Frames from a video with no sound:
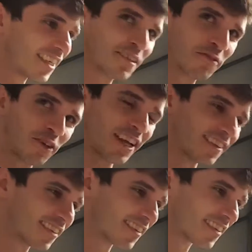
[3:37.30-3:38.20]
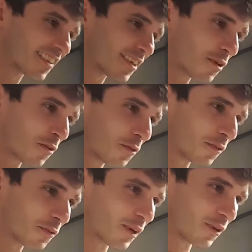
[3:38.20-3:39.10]
In France,
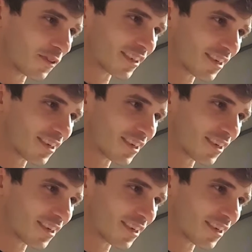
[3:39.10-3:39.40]
where all the